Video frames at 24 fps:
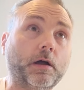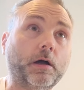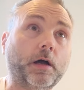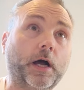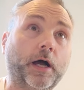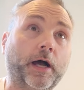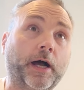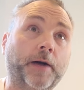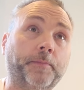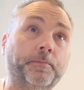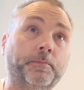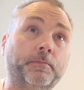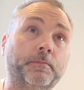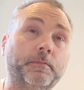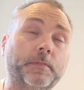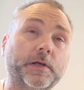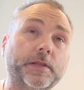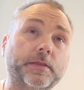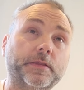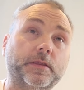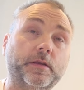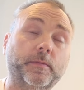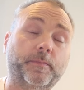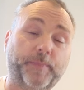Um,
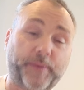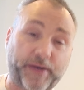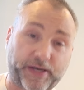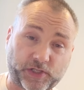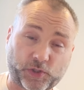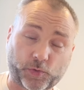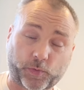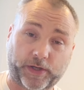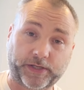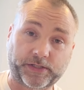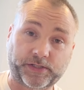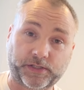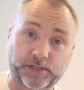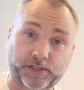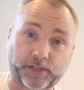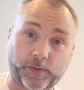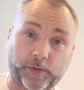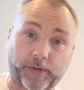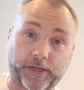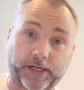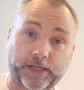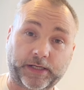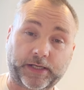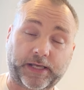the best way to do
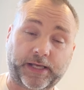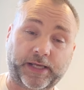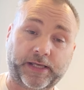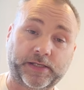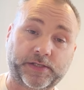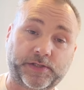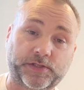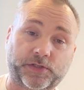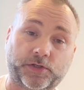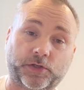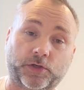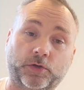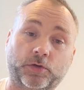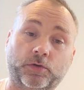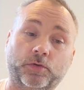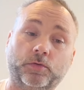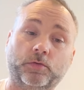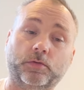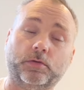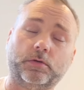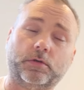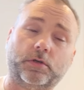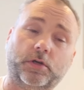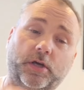it is to
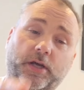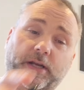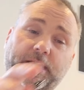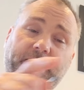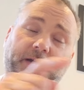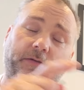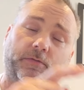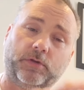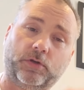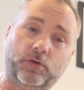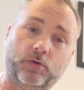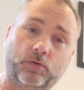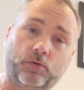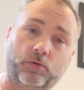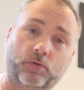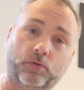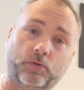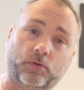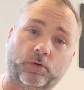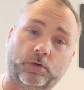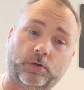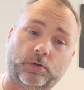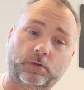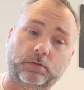cut out
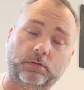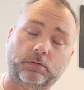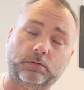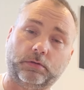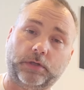your